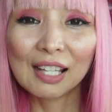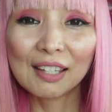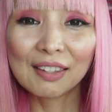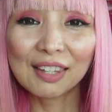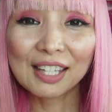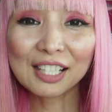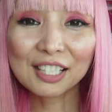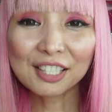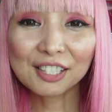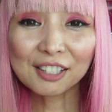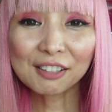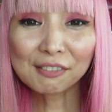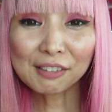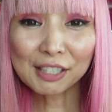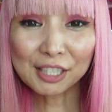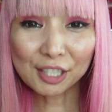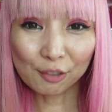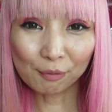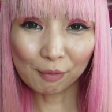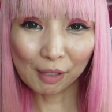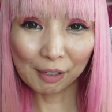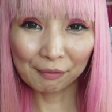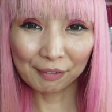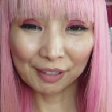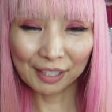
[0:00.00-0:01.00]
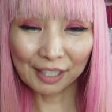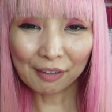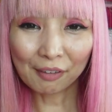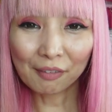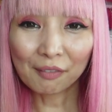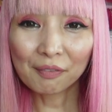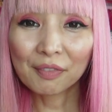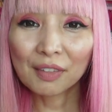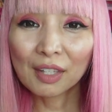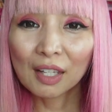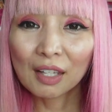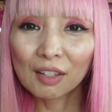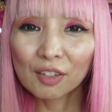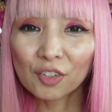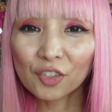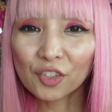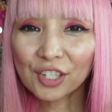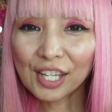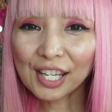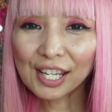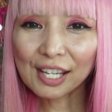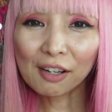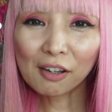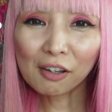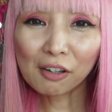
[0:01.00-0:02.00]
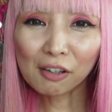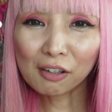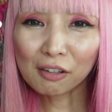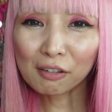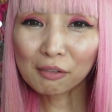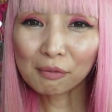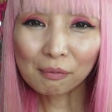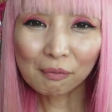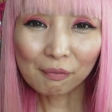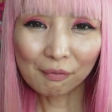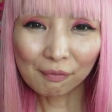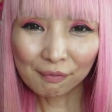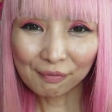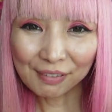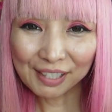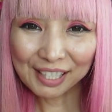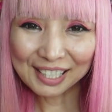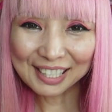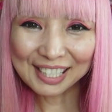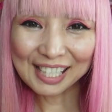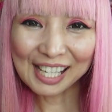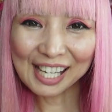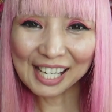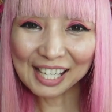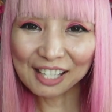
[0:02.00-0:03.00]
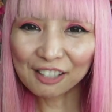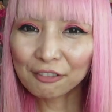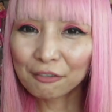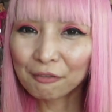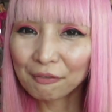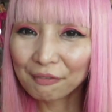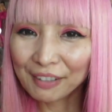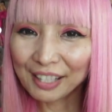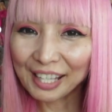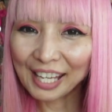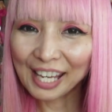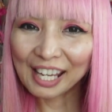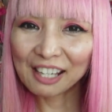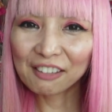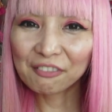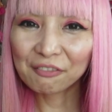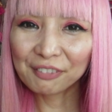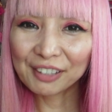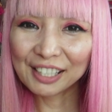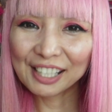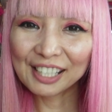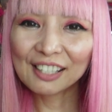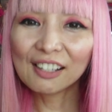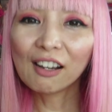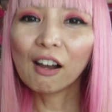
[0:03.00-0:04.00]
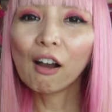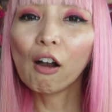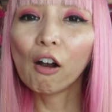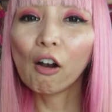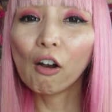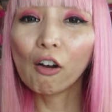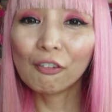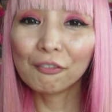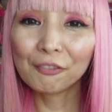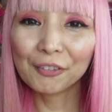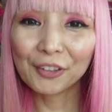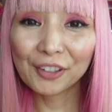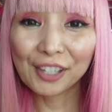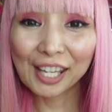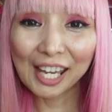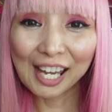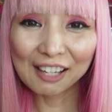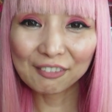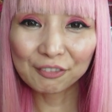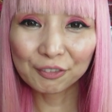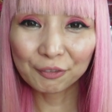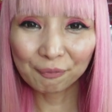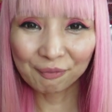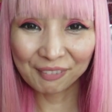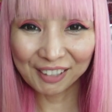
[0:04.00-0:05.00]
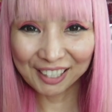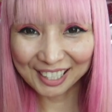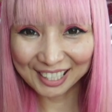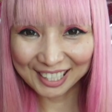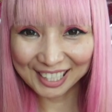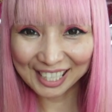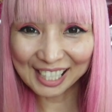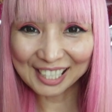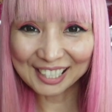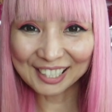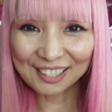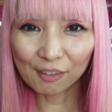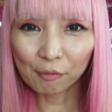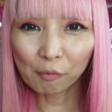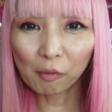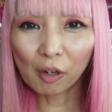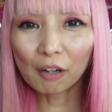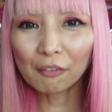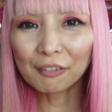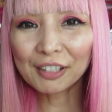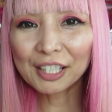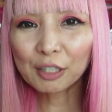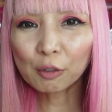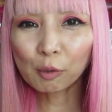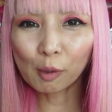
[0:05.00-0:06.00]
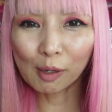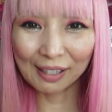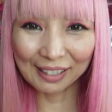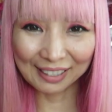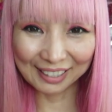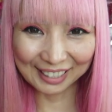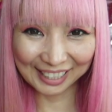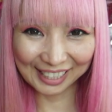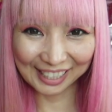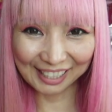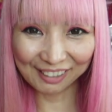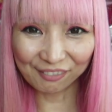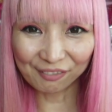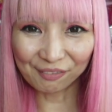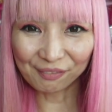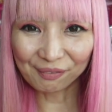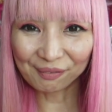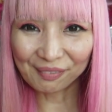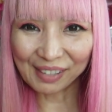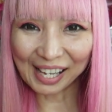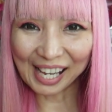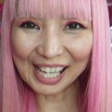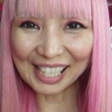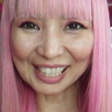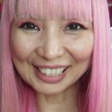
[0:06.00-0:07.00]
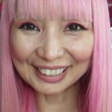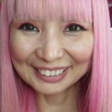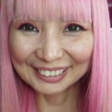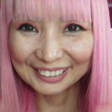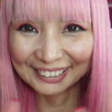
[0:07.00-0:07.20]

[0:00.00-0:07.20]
Thanks so much for my video. Stay home, be safe, be happy. Hope you have pink task Barbie quarantine. Bye.